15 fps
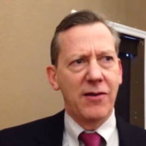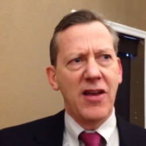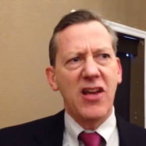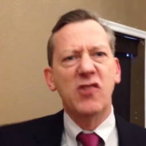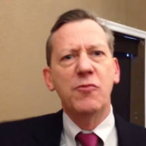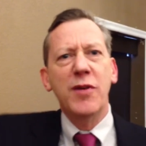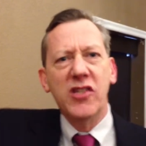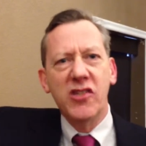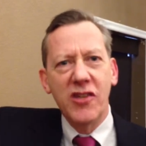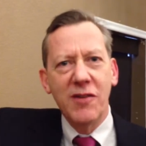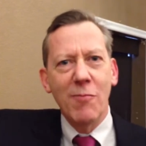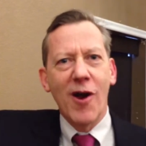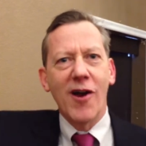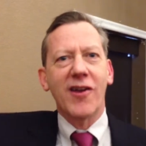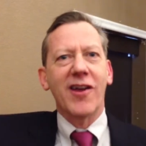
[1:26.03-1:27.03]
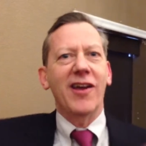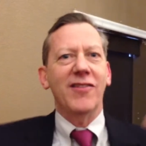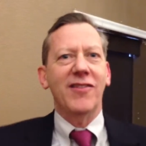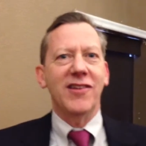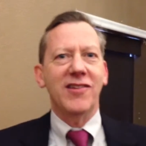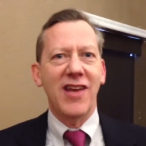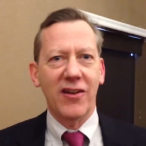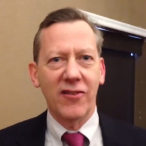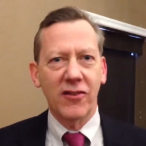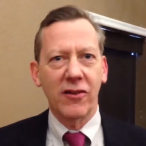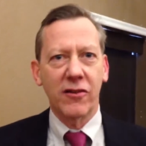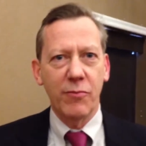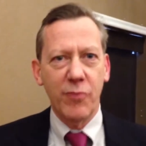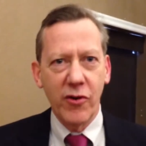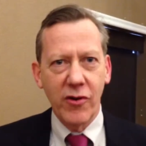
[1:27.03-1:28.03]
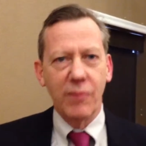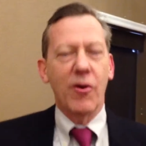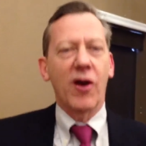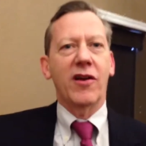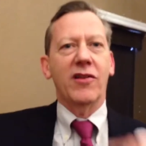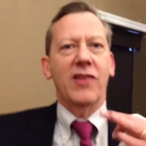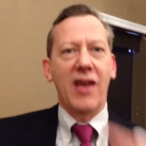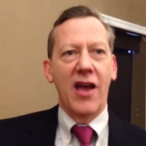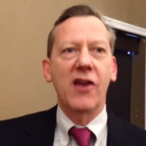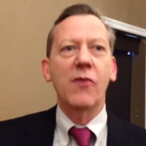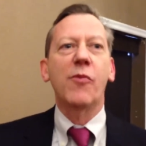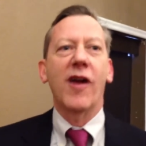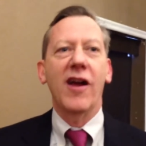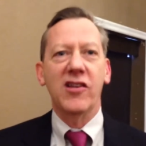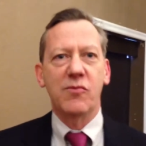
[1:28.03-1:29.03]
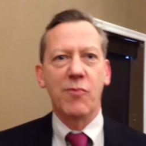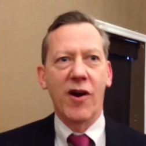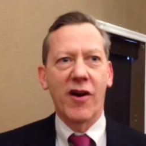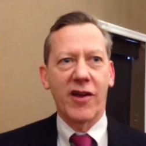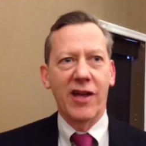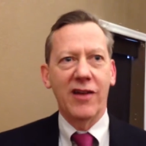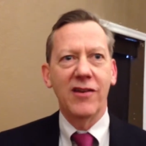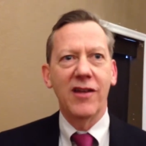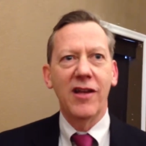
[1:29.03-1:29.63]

HPC uh, market, the technical computing market, the enterprise market,